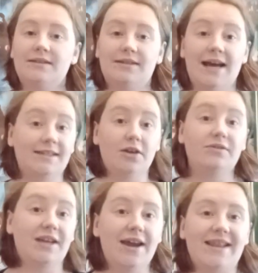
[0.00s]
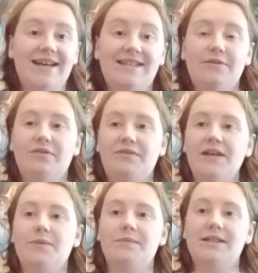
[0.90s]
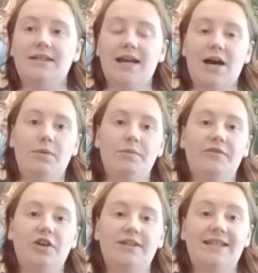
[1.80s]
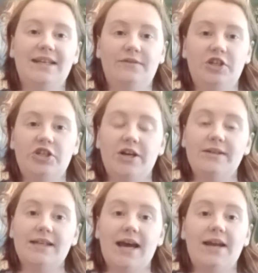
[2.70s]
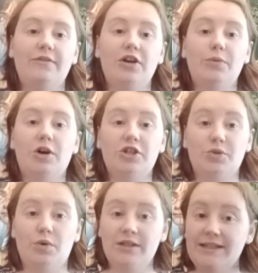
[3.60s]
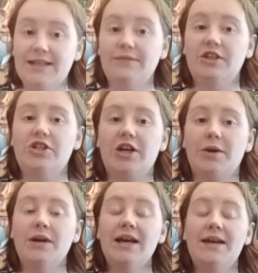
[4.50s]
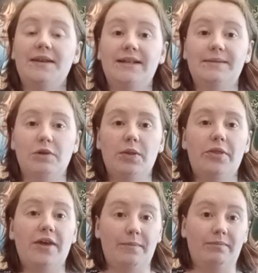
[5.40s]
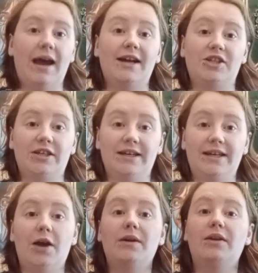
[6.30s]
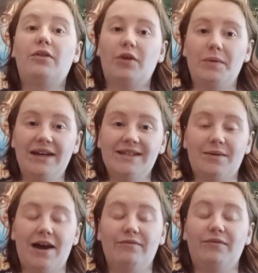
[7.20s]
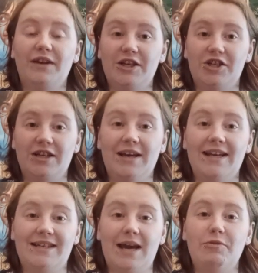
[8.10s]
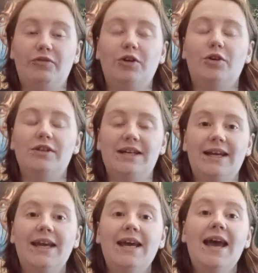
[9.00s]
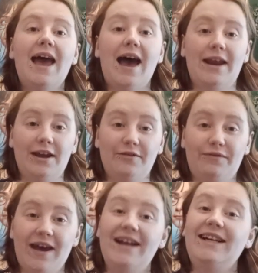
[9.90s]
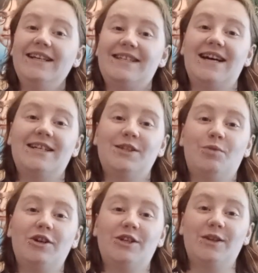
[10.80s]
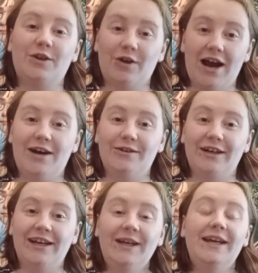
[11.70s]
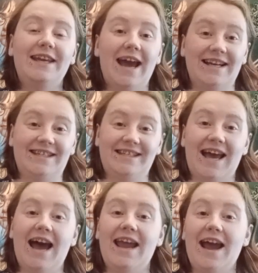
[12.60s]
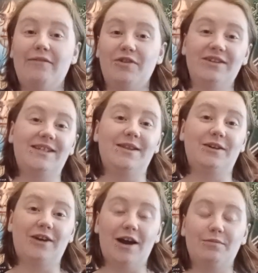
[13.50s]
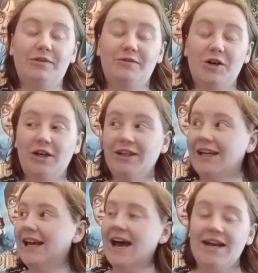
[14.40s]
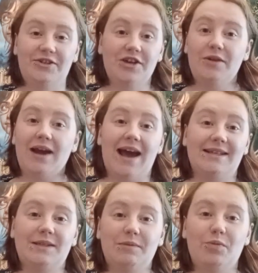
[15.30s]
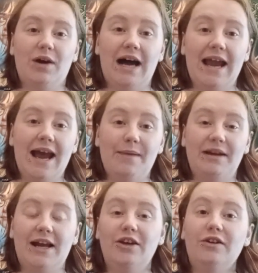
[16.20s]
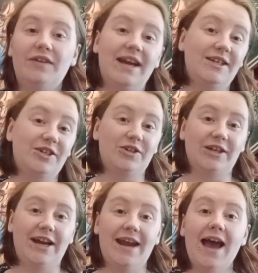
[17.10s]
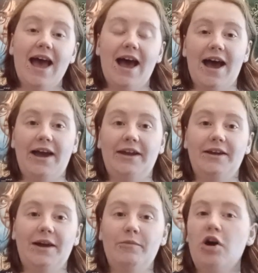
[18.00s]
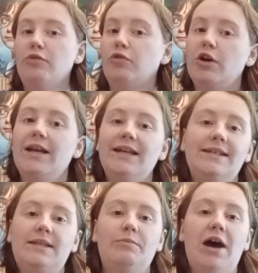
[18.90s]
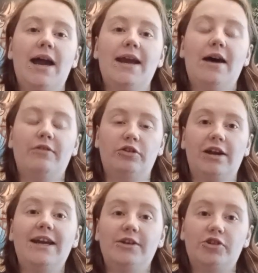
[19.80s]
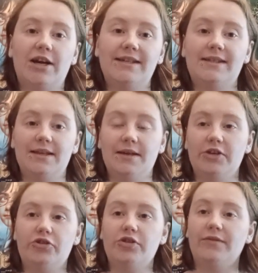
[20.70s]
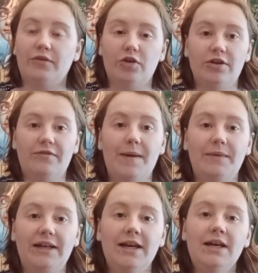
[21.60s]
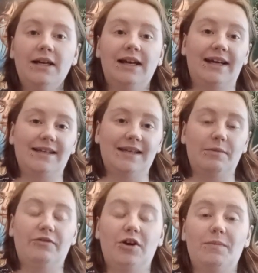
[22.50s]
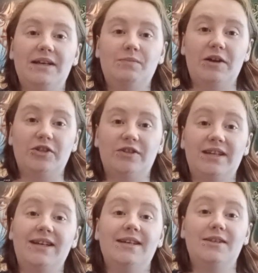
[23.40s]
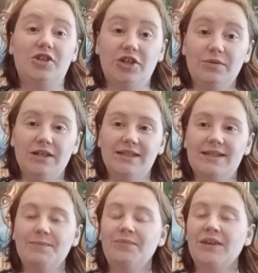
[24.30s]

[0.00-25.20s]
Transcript: That's it. So yeah, that's it for films. Now we're moving on to TV shows, and I've only watched one TV show this month. I'm actually going through it, so I haven't finished it at time of recording. And I have finally started watching The Crown. Yes, I have not seen The Crown before. Don't ask me why. I mean, I love history. I'm not a royalist, but I have a great interest in the history of the royal family. Like I say before, my specialty is the Tudors.